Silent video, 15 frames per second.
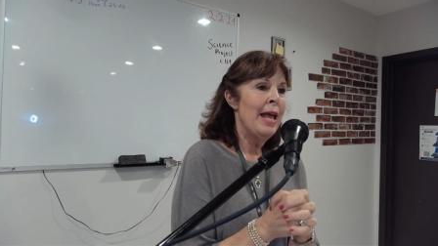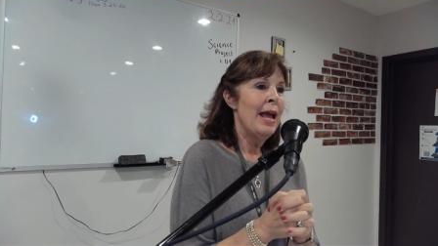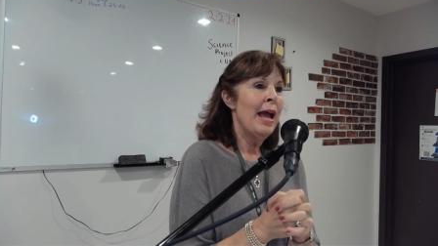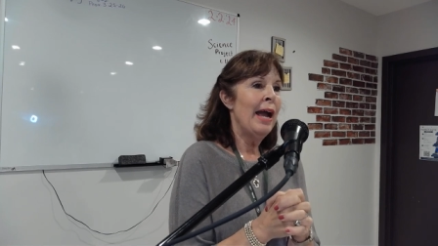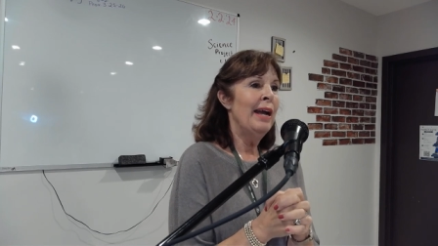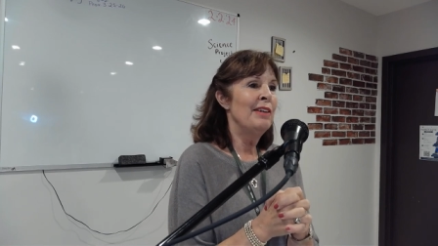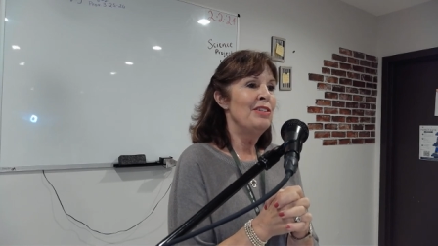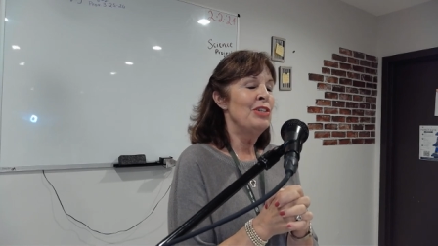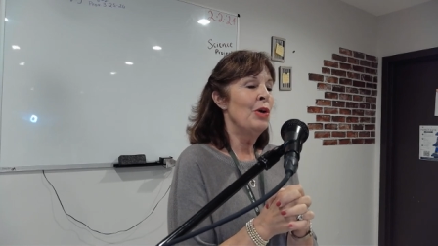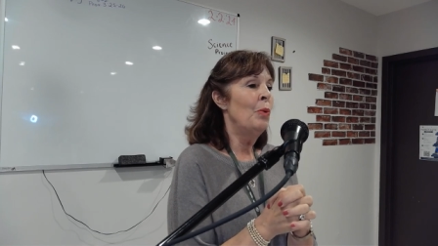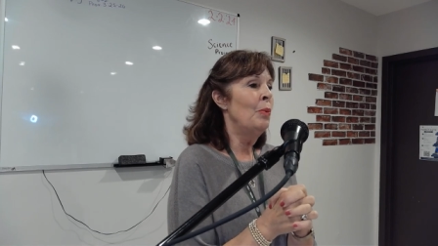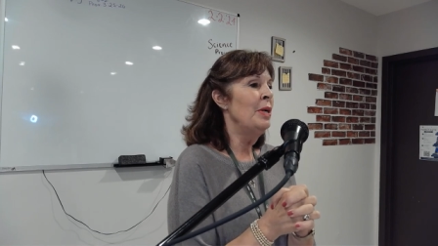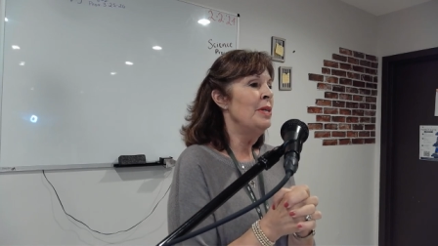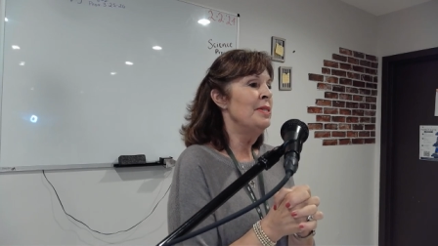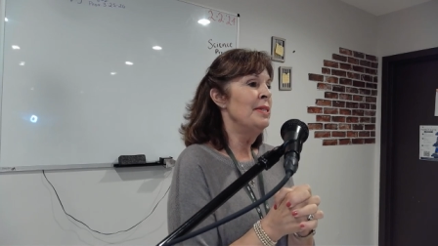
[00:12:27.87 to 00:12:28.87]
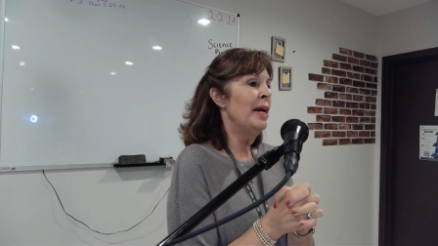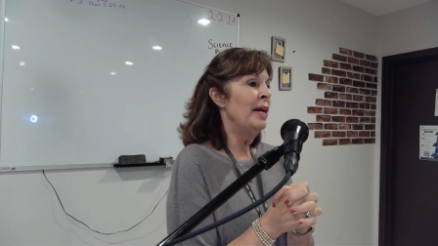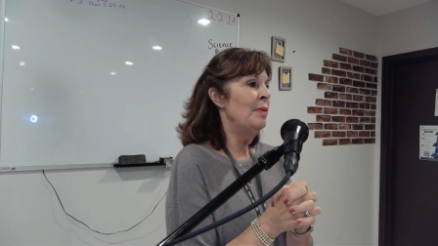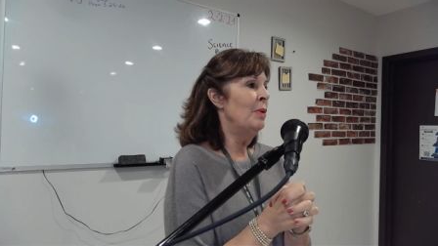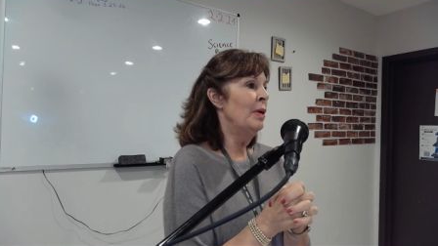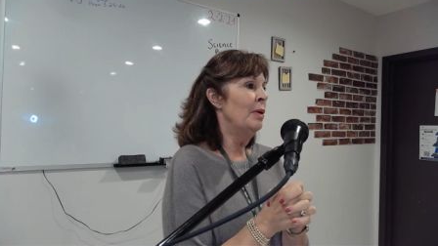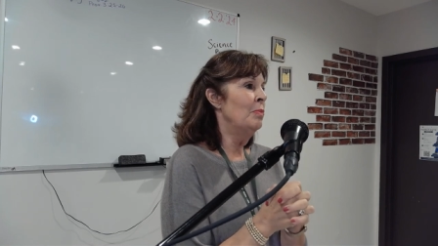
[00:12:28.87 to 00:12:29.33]
And so we
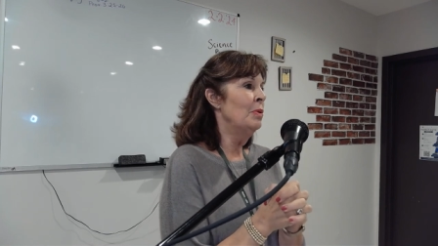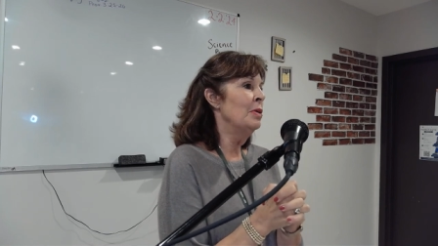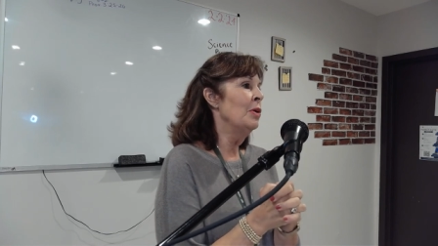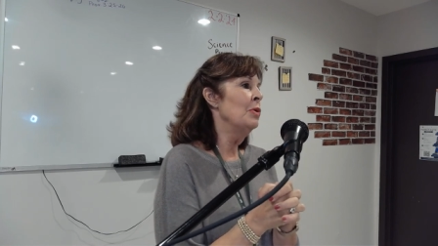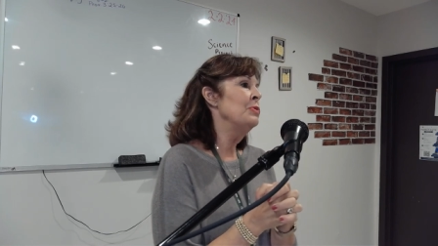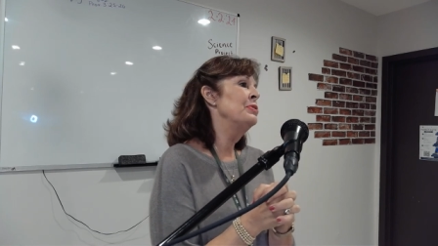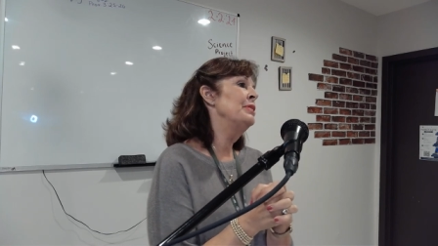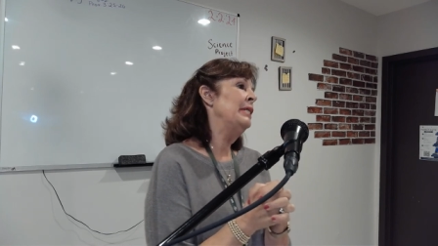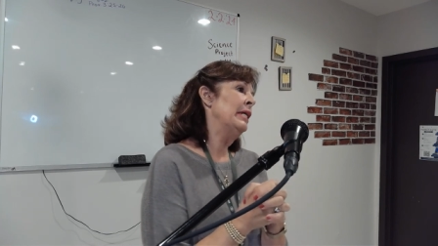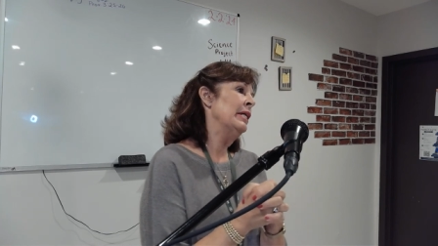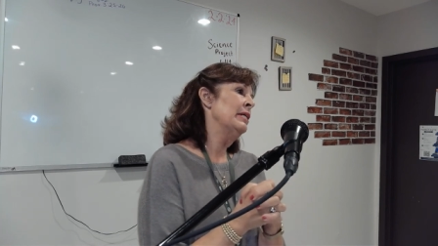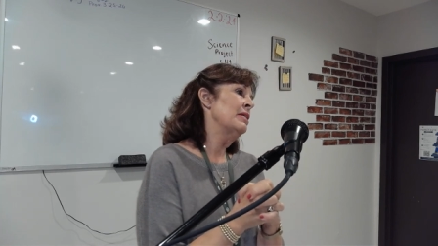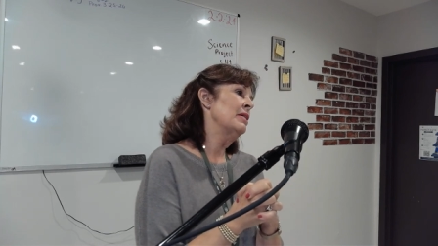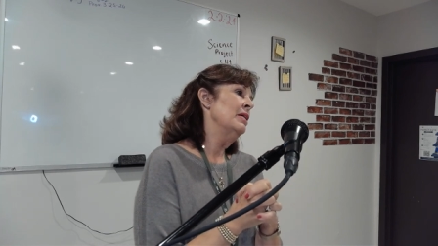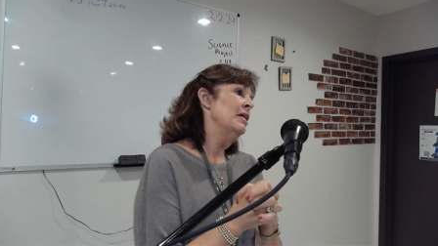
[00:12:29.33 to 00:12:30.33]
decided, well, we'll go see it.